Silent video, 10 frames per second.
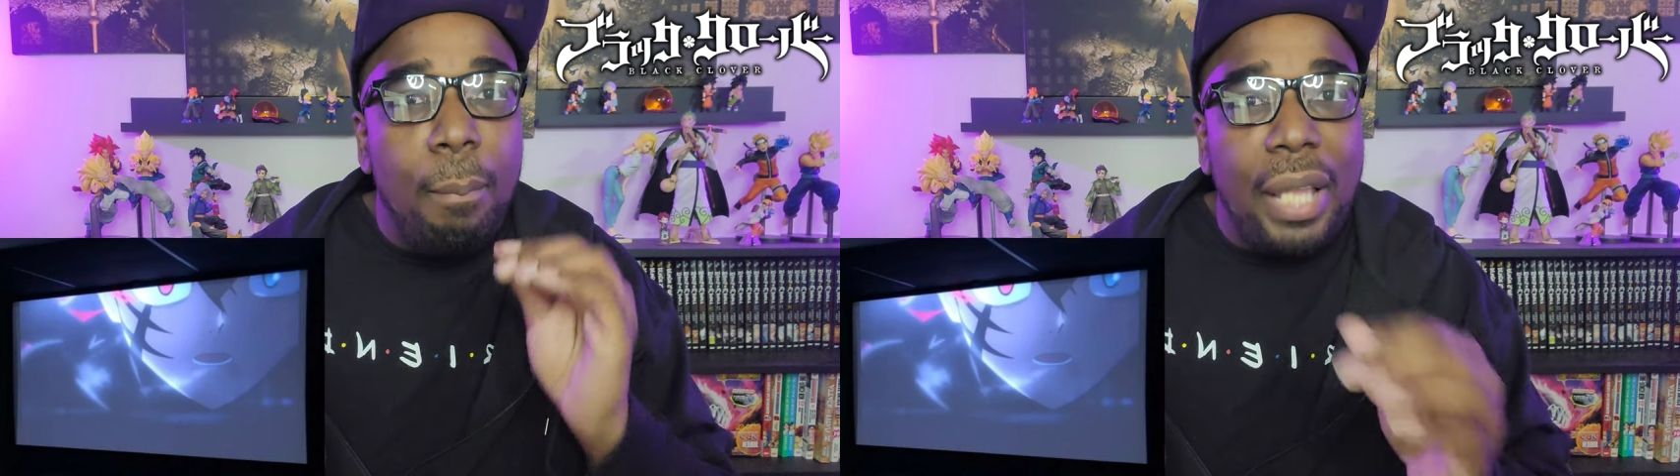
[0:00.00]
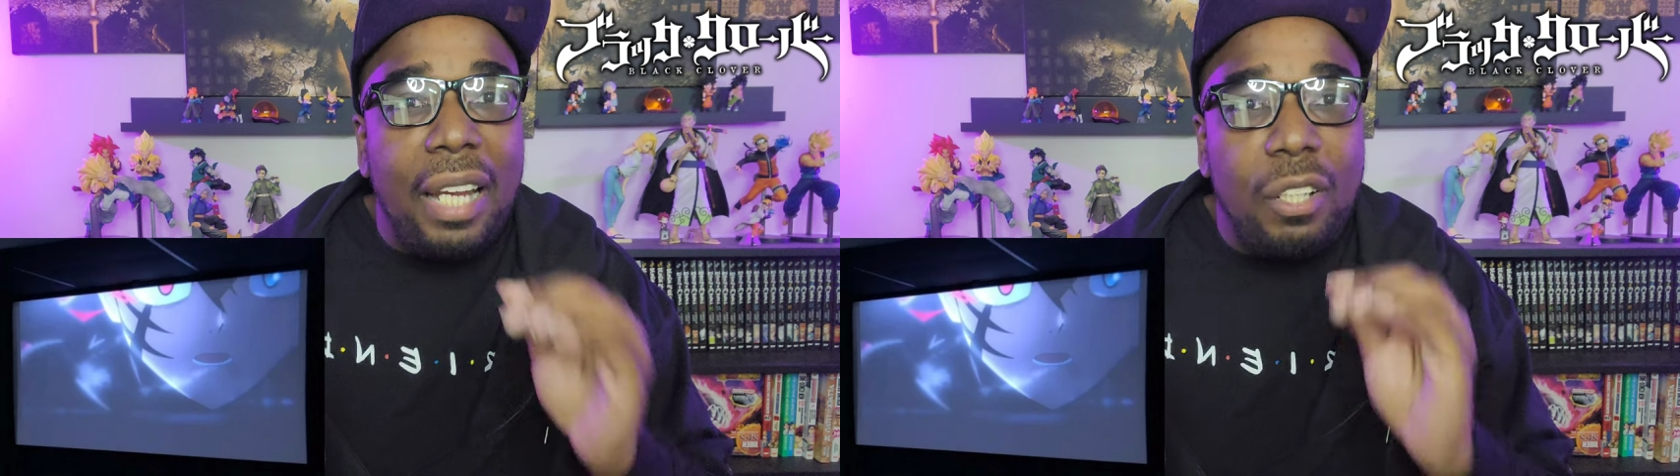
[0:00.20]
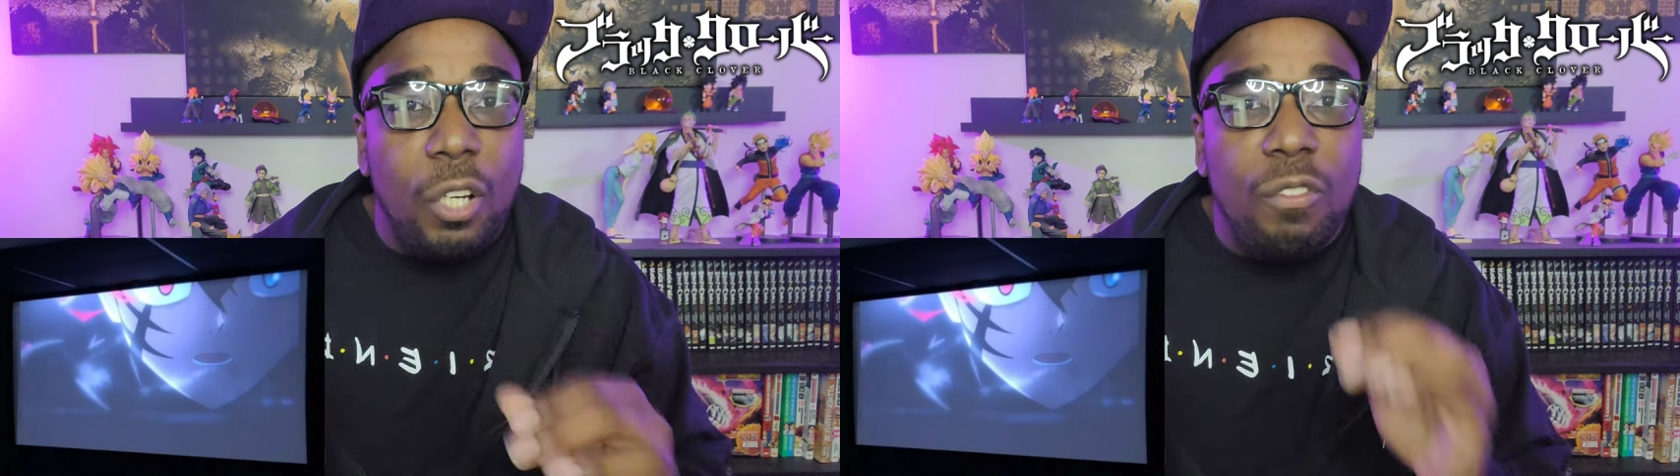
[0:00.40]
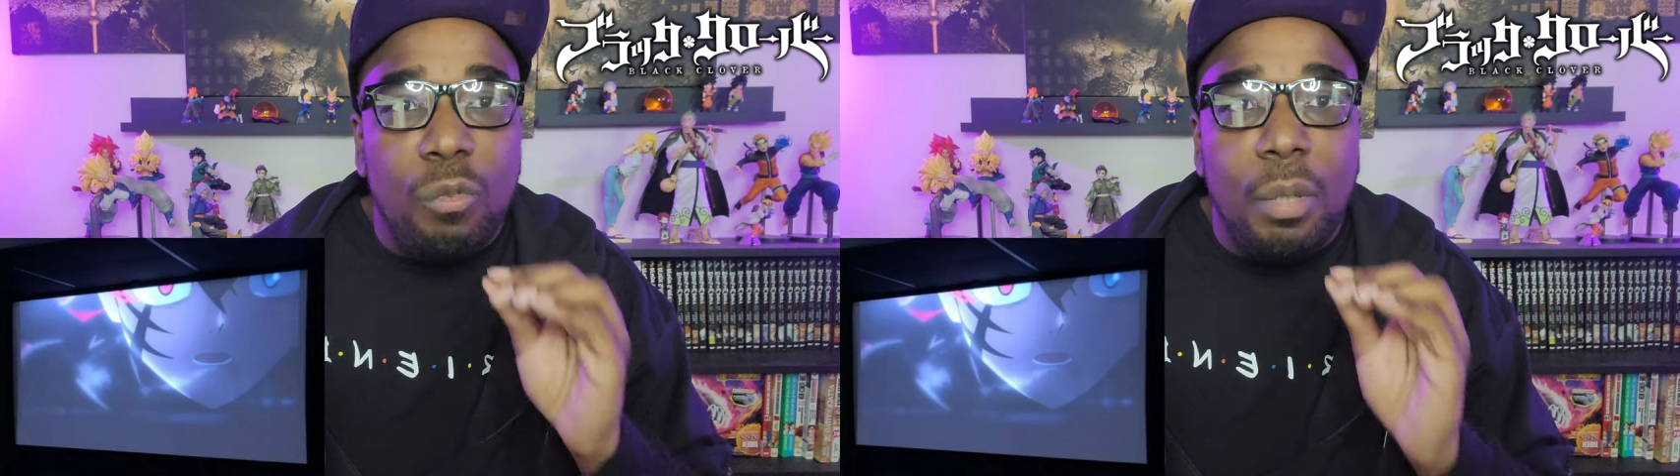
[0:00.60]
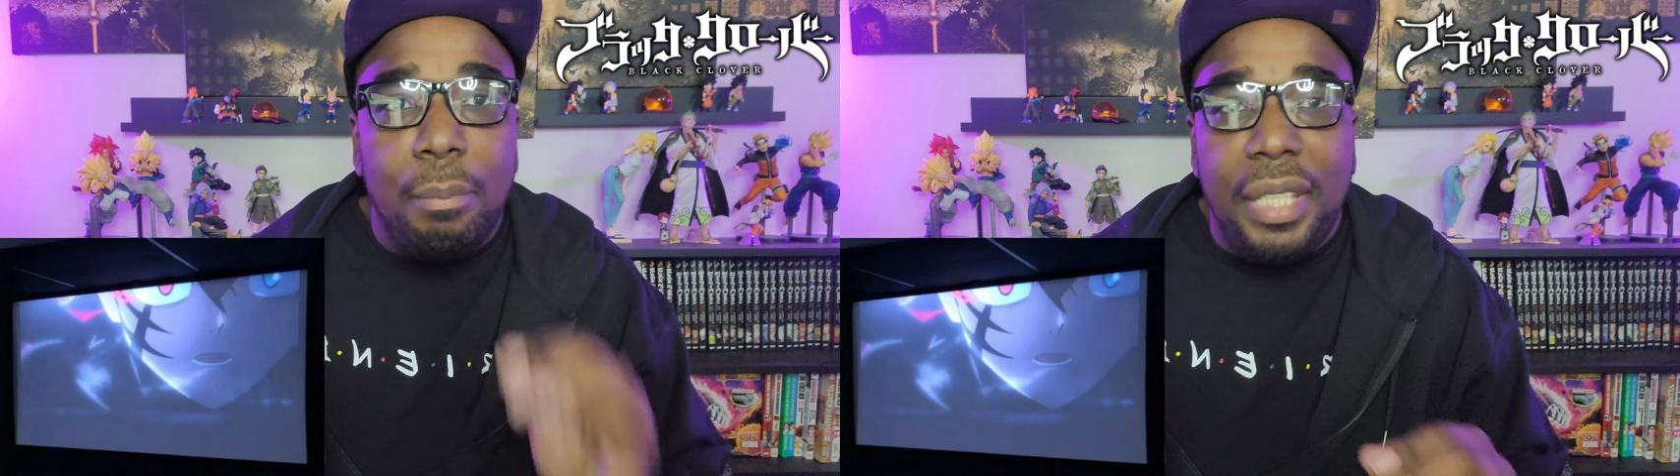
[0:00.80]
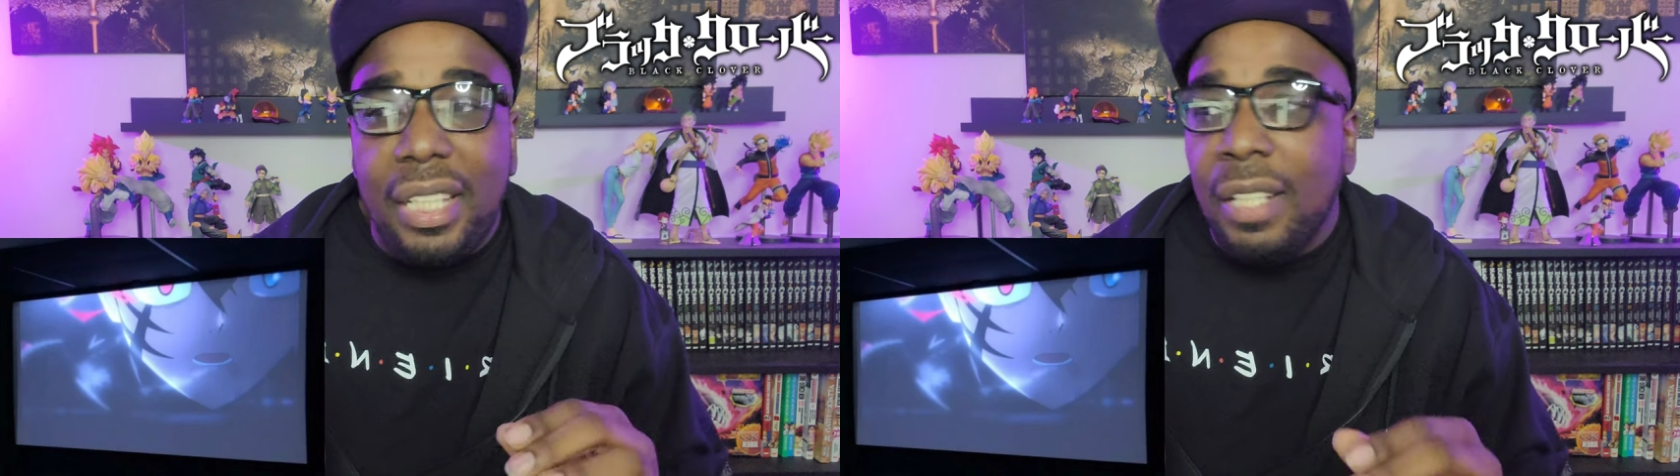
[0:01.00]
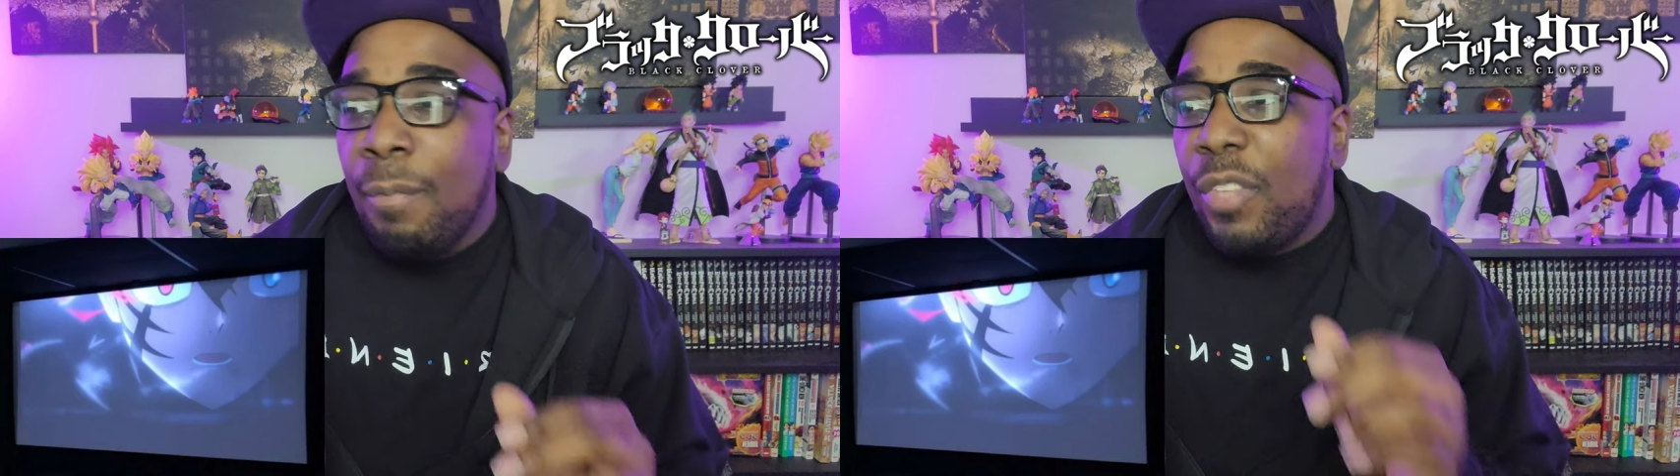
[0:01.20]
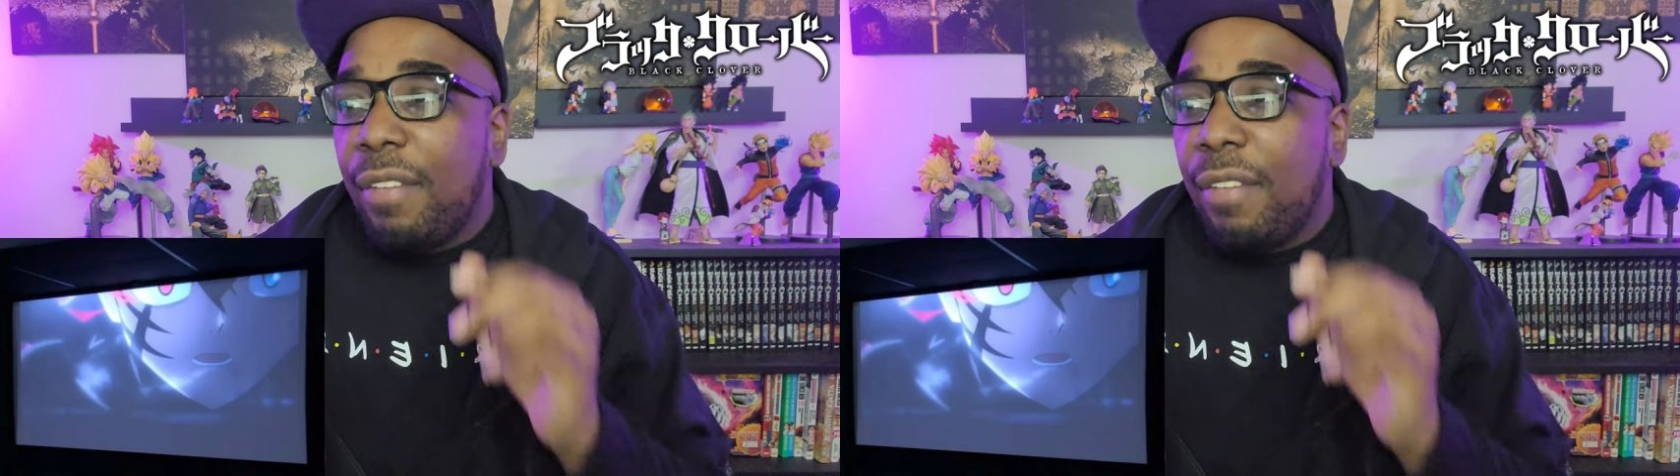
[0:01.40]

Black Clover would be